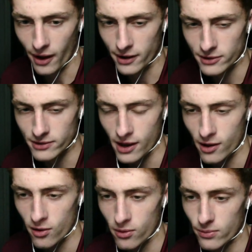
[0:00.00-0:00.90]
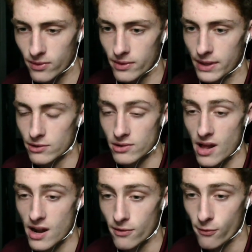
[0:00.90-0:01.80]
I could tell there's a
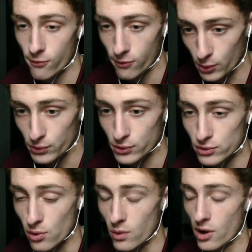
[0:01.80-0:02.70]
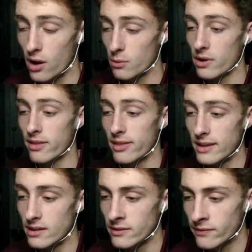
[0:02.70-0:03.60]
lot of filters going on with
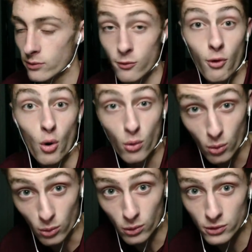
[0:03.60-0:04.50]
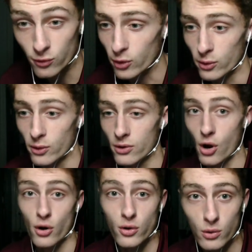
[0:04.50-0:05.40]
the vocals for
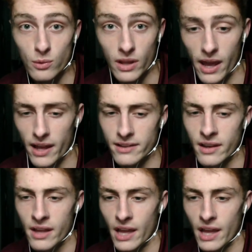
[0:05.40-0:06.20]
Cartoon Cat,